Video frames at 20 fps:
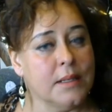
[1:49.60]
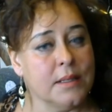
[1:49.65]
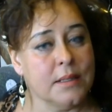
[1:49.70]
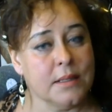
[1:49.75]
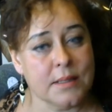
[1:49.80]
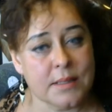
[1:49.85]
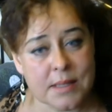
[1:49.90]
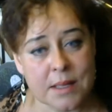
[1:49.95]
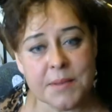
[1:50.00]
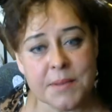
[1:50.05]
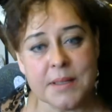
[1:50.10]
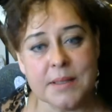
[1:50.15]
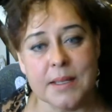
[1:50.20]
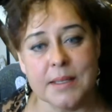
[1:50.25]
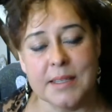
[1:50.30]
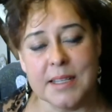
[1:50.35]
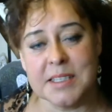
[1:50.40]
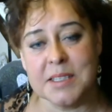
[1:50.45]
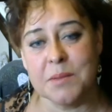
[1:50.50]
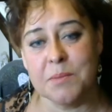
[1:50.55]
something that
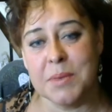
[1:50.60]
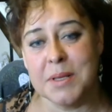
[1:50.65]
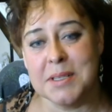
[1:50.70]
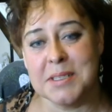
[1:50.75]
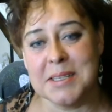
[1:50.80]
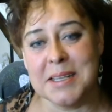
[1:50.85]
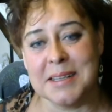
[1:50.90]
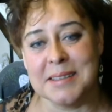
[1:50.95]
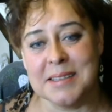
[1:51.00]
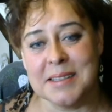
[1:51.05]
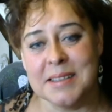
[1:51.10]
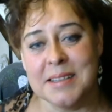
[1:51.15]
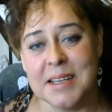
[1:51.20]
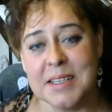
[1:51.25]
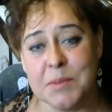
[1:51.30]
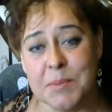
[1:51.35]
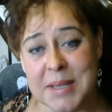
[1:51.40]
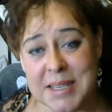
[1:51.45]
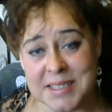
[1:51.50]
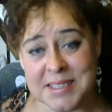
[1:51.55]
doesn't make
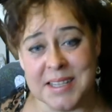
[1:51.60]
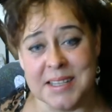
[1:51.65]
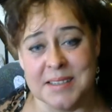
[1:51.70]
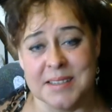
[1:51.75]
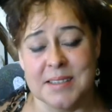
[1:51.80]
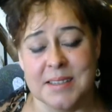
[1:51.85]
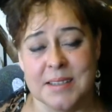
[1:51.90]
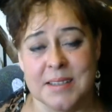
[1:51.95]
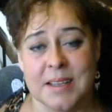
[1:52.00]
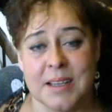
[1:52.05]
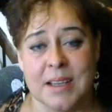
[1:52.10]
sense.